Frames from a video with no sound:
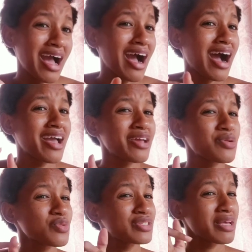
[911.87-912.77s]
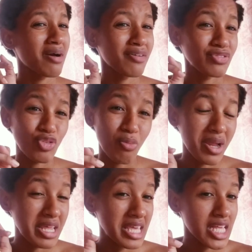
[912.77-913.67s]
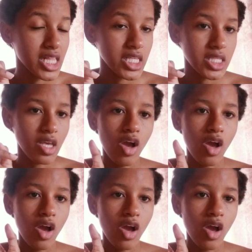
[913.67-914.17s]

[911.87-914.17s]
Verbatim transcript: I know him have somebody else.